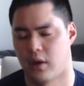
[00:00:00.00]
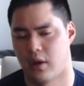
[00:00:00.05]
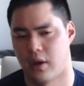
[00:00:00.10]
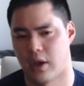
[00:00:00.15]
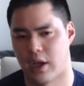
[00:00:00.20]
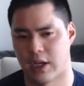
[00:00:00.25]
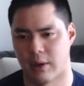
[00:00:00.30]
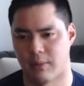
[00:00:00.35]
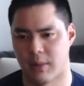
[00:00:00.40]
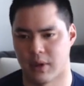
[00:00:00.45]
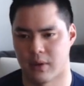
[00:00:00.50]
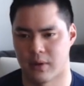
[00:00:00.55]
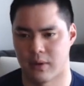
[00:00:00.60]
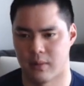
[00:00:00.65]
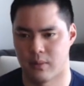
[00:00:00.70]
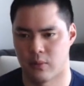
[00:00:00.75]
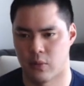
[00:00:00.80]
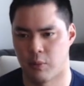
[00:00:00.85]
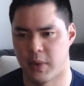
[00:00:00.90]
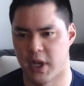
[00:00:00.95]
And I'm like,
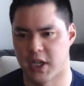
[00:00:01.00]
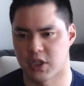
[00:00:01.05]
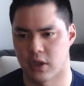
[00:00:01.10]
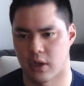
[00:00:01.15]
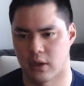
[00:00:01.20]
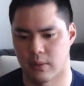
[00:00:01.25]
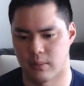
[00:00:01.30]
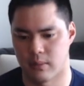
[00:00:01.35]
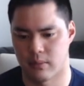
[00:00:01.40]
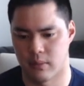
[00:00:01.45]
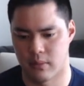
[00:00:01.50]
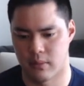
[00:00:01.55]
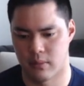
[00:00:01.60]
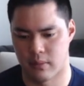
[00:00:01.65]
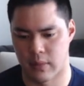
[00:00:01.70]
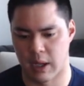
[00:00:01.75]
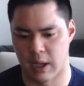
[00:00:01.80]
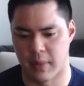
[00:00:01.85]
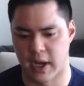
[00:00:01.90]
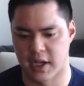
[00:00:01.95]
well, based on
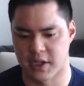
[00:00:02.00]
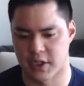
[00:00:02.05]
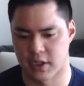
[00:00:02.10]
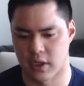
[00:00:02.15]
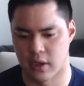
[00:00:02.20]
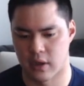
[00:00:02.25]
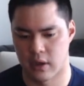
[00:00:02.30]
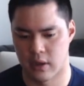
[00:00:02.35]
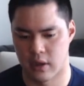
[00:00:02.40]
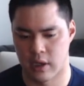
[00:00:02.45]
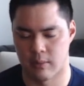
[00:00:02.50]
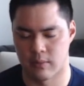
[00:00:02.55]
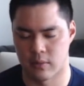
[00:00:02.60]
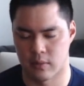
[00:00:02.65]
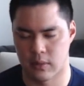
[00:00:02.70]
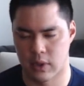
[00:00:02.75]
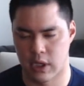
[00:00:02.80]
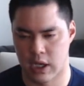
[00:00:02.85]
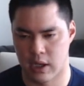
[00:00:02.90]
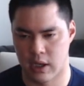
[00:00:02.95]
my biases,
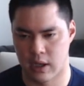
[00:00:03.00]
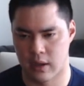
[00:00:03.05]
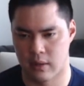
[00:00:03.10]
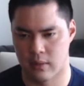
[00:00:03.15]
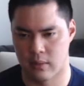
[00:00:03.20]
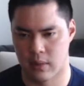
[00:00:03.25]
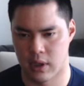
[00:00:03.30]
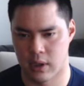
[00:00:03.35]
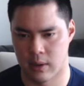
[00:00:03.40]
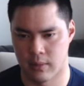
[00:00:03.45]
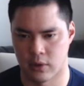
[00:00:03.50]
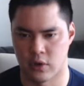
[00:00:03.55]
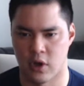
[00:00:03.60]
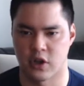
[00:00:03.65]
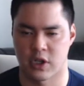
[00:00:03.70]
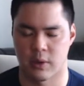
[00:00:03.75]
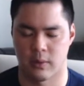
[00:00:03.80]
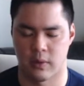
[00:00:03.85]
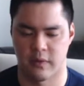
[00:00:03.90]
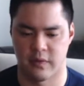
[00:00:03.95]
I'm a
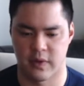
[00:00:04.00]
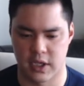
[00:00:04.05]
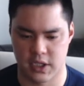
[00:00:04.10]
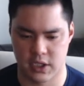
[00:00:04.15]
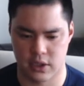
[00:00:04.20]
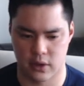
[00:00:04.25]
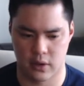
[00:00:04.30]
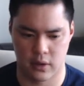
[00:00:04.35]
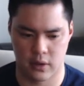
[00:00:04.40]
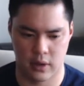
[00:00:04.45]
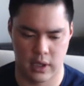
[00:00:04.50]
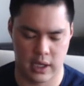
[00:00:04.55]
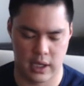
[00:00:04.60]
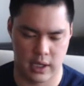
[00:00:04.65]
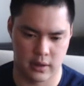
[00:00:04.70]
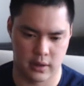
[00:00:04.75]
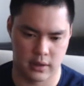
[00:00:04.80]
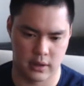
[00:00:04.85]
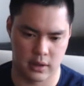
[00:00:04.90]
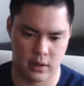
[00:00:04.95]
long-term investor,
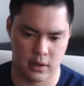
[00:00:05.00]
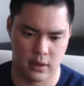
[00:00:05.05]
and